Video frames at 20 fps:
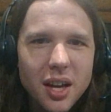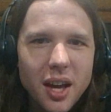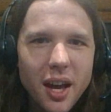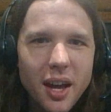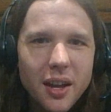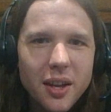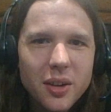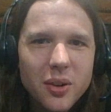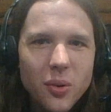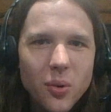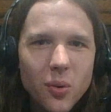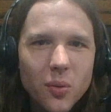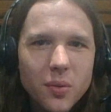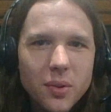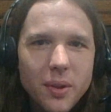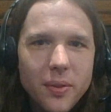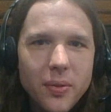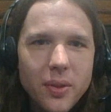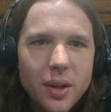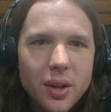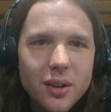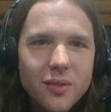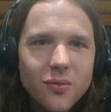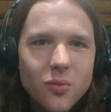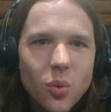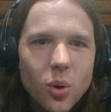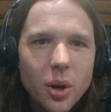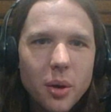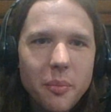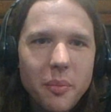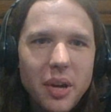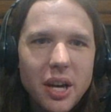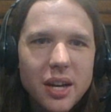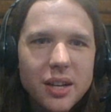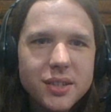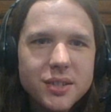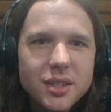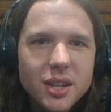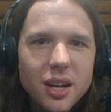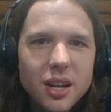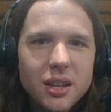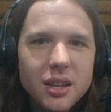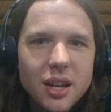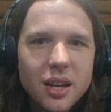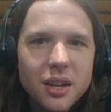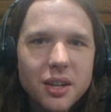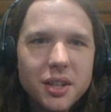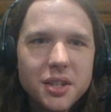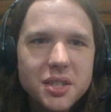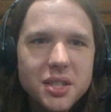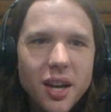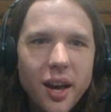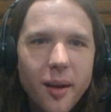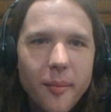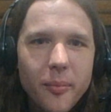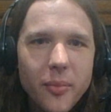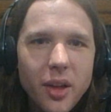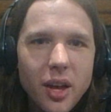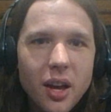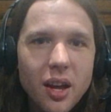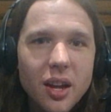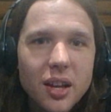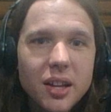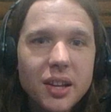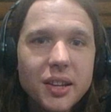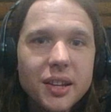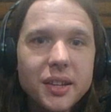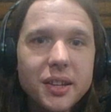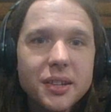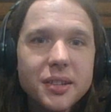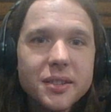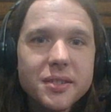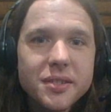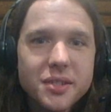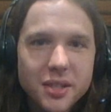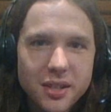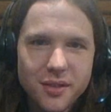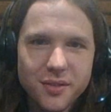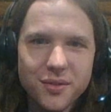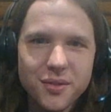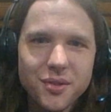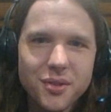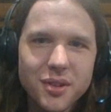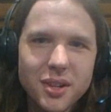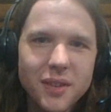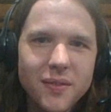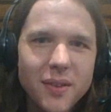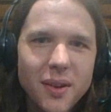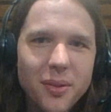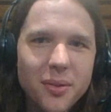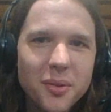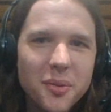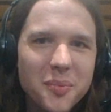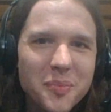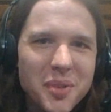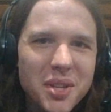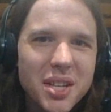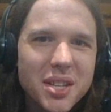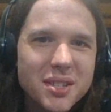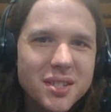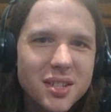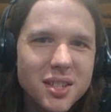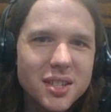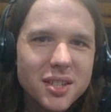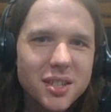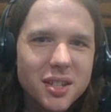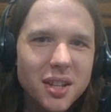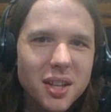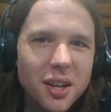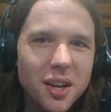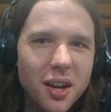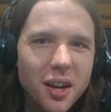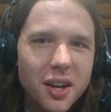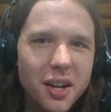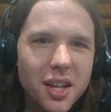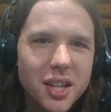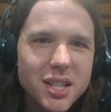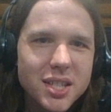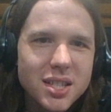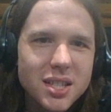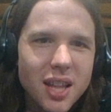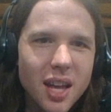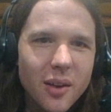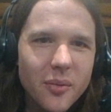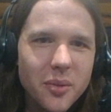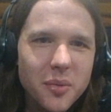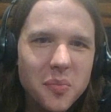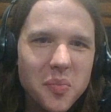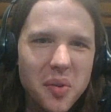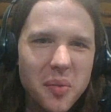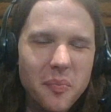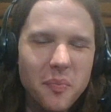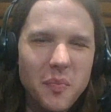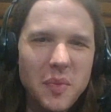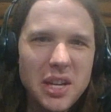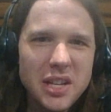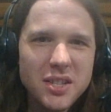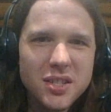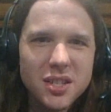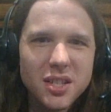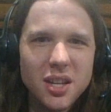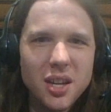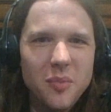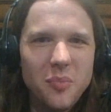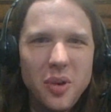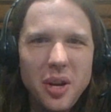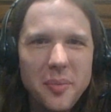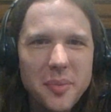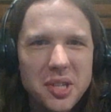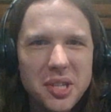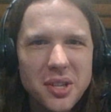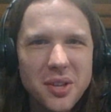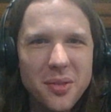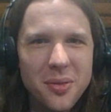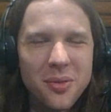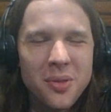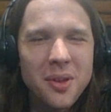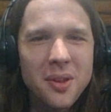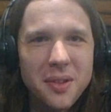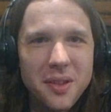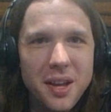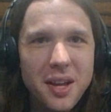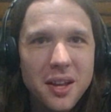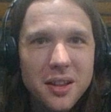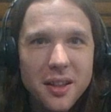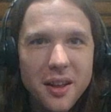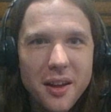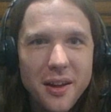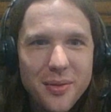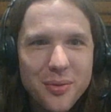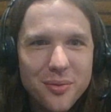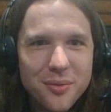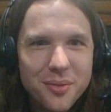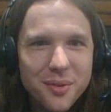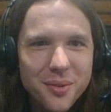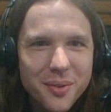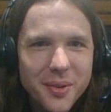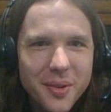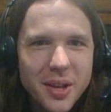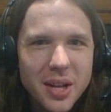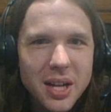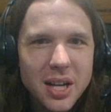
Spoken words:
I can only think of one mascot that could top that, Little Caesar, if he threw pizza into the audience. That would be messy. I probably didn't think that line through.